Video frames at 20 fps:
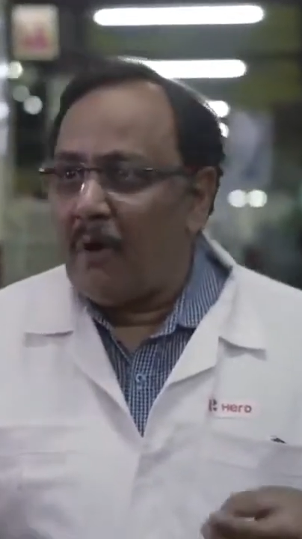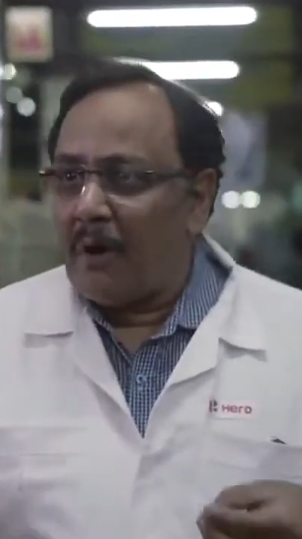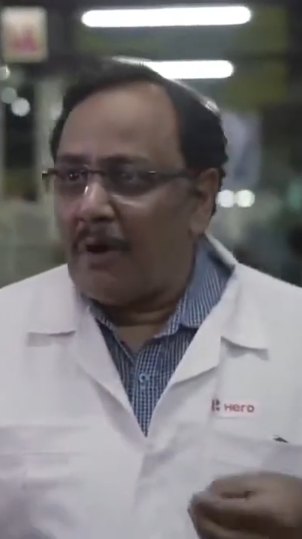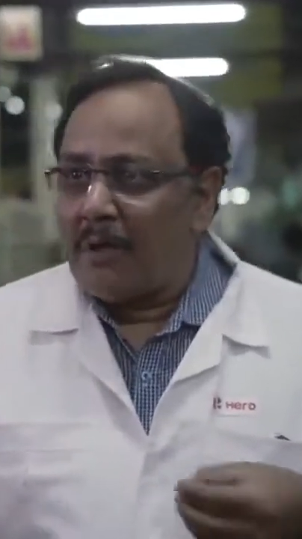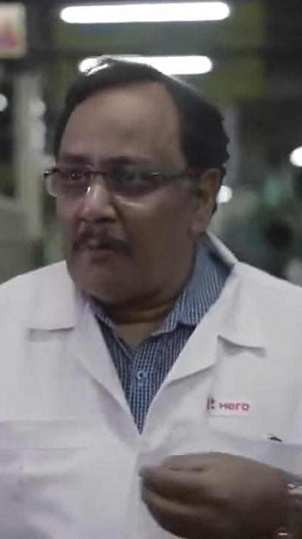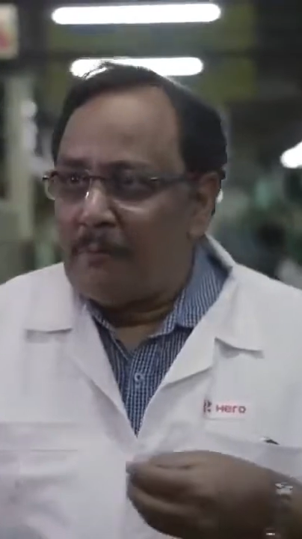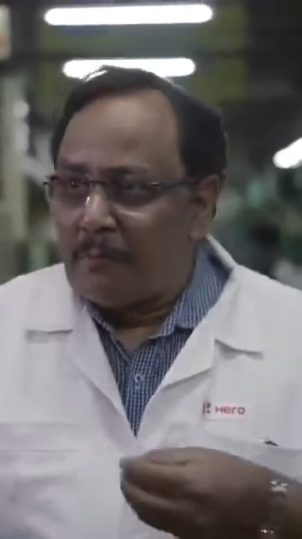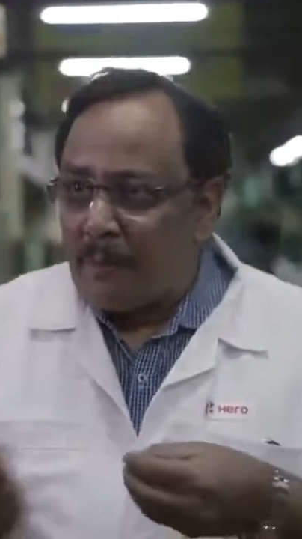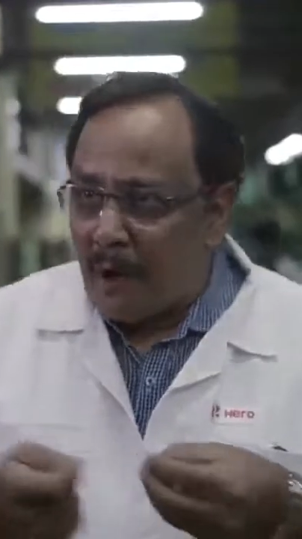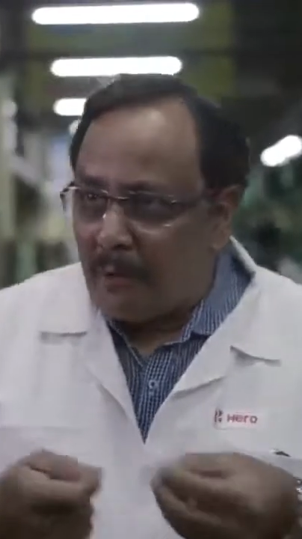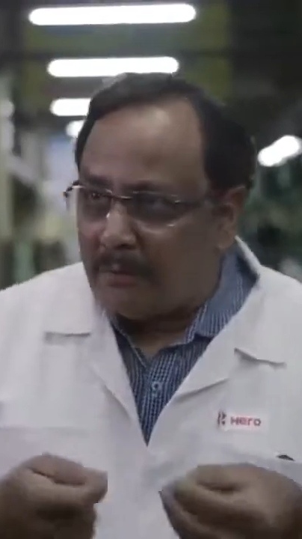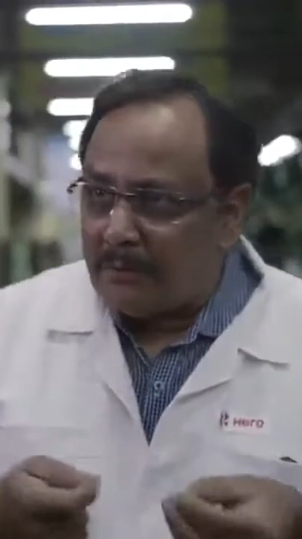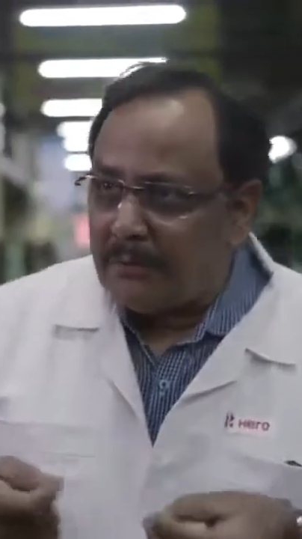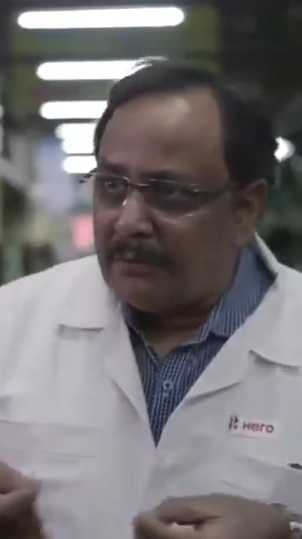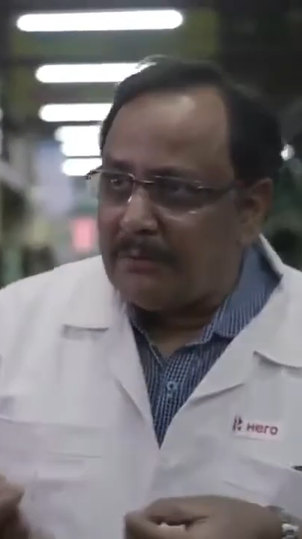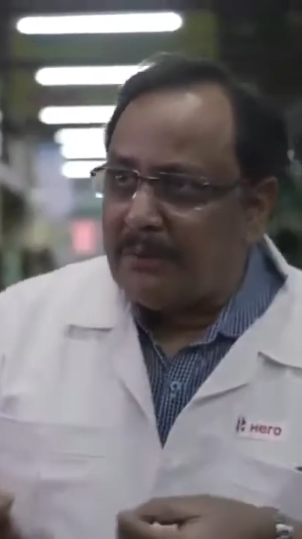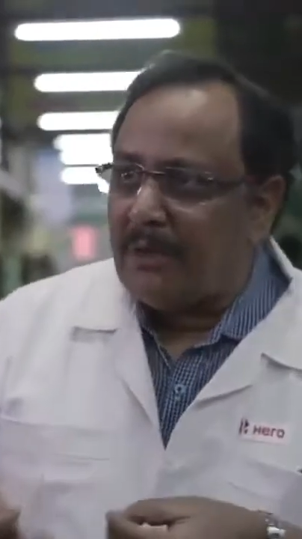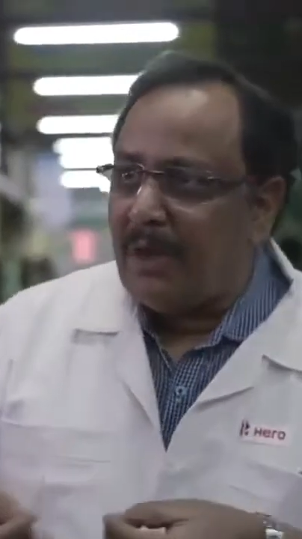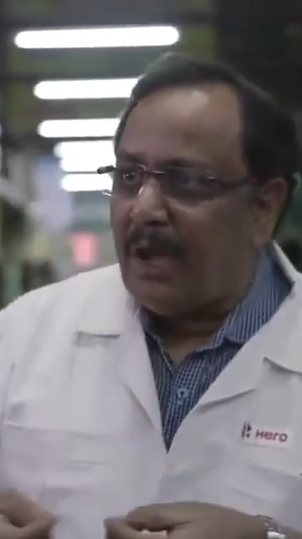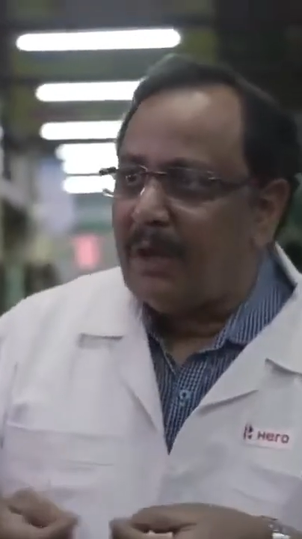what are the
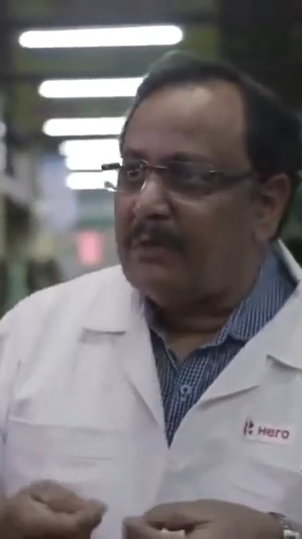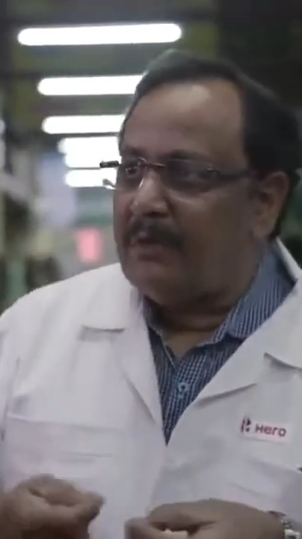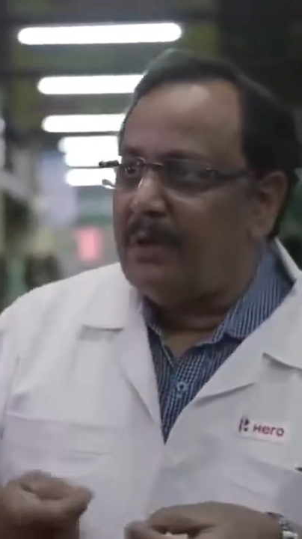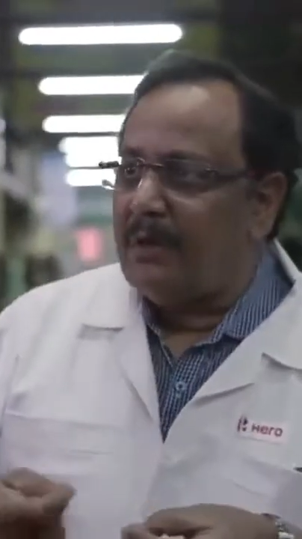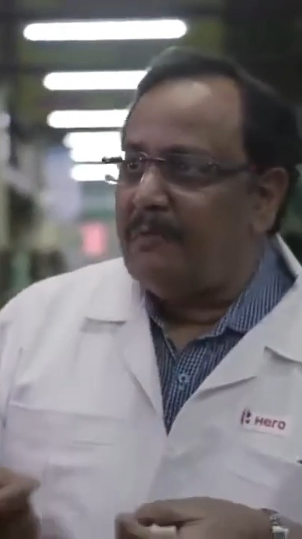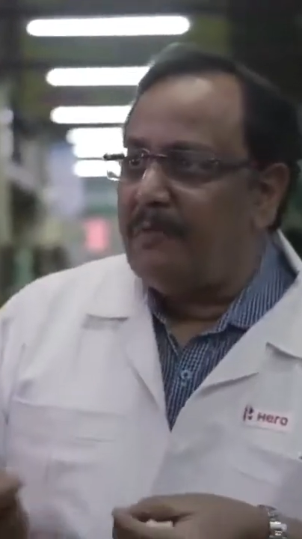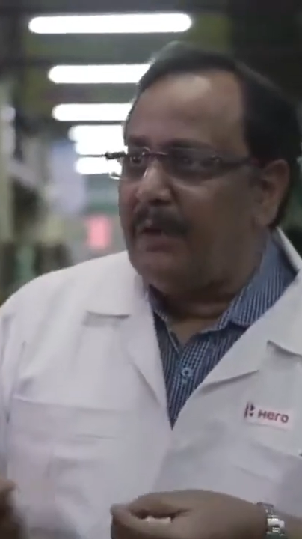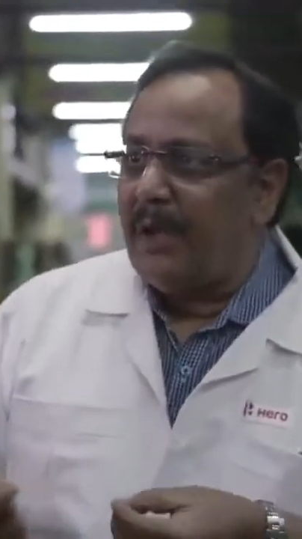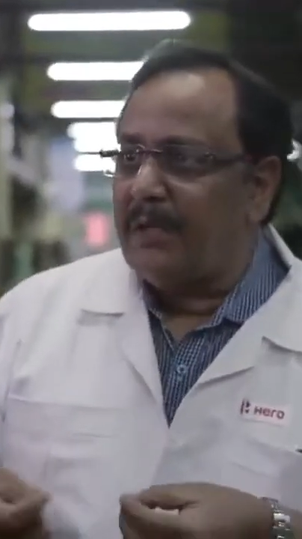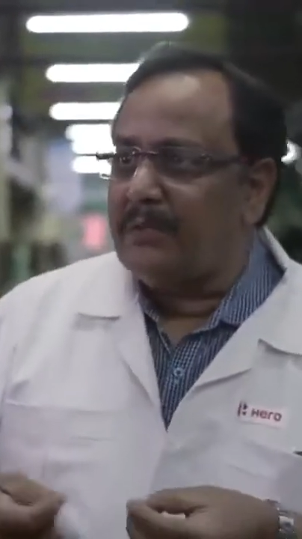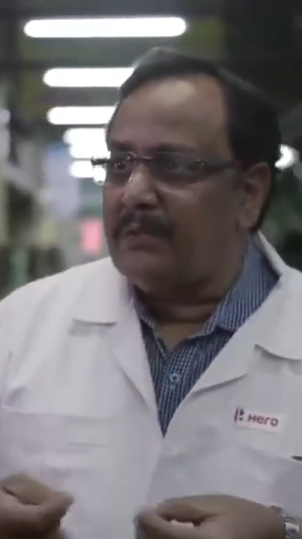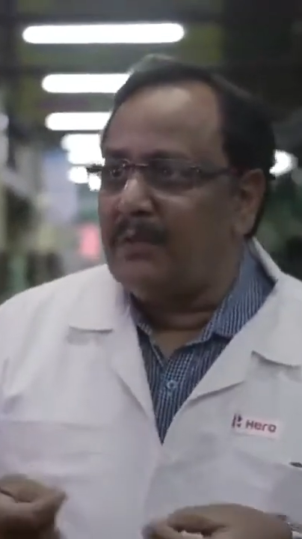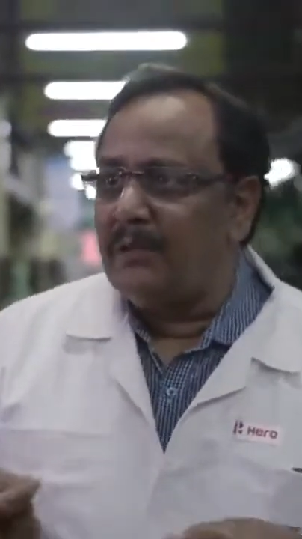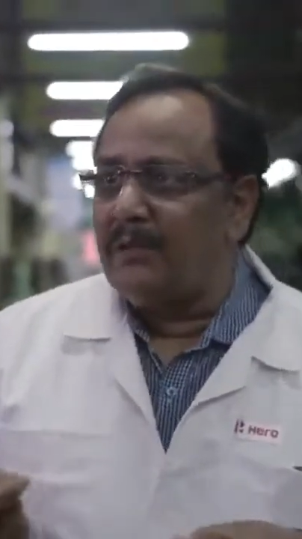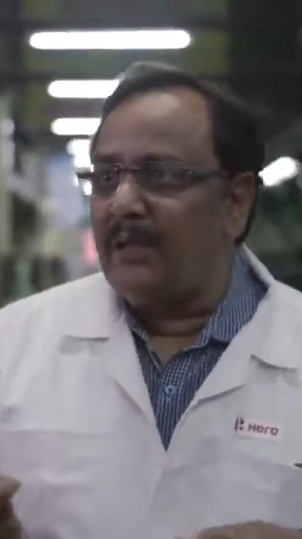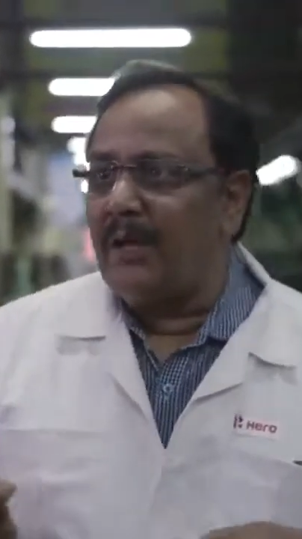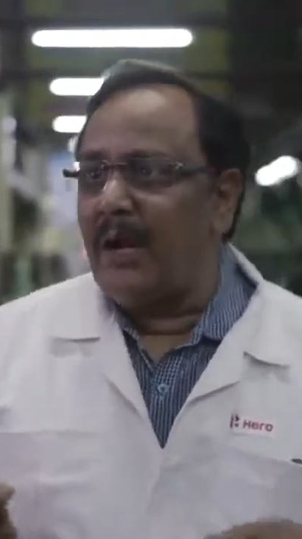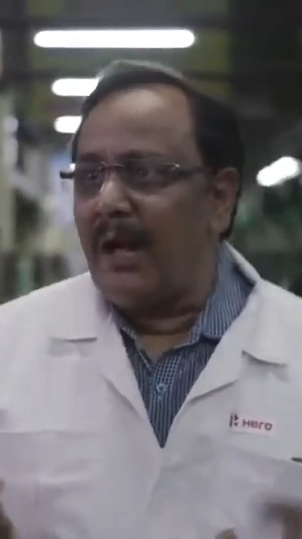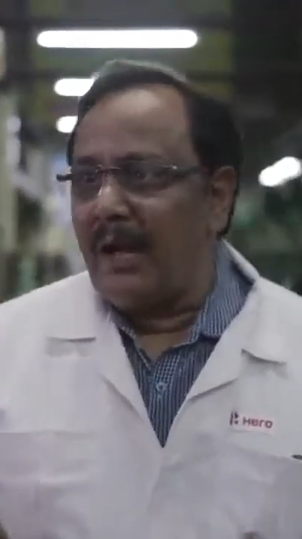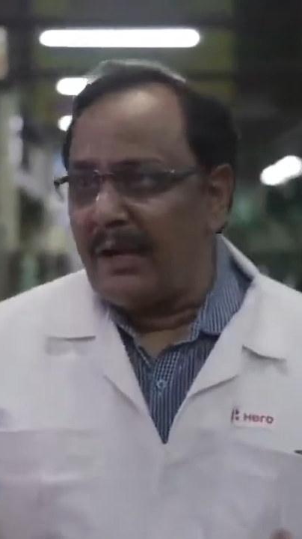problems you actually face
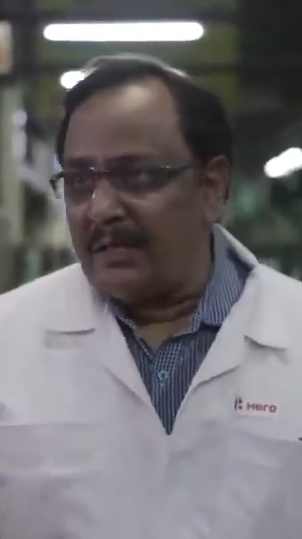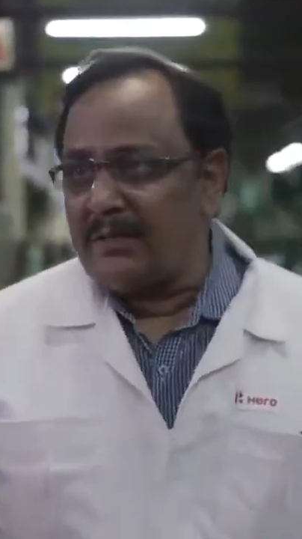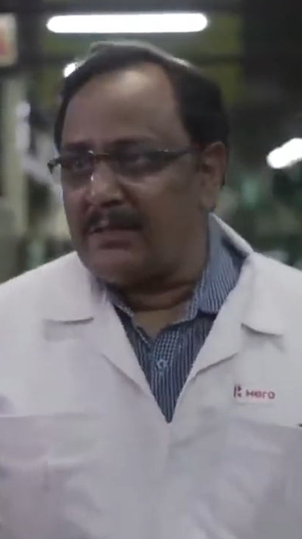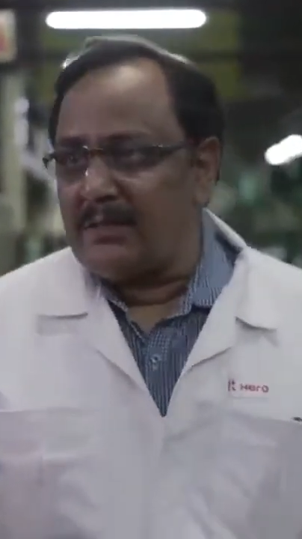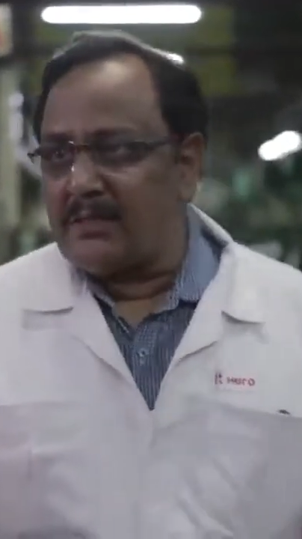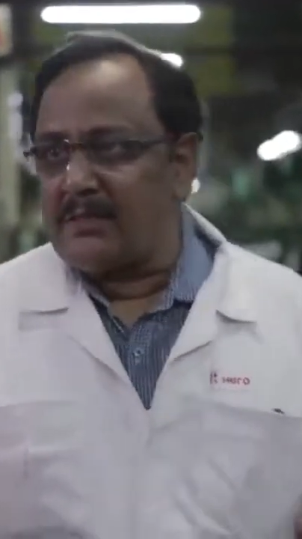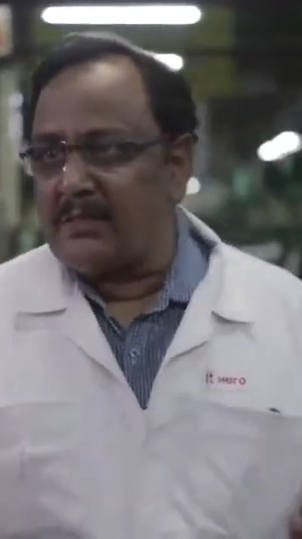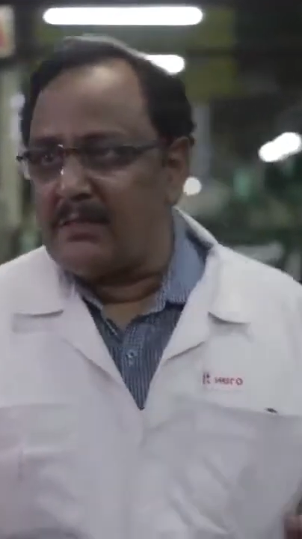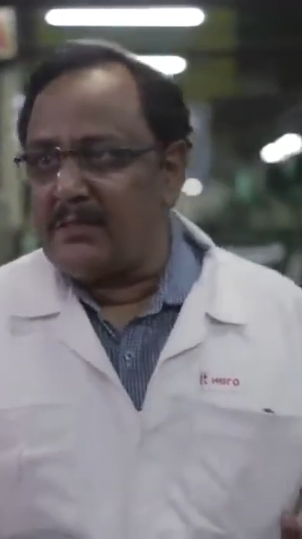on the lines?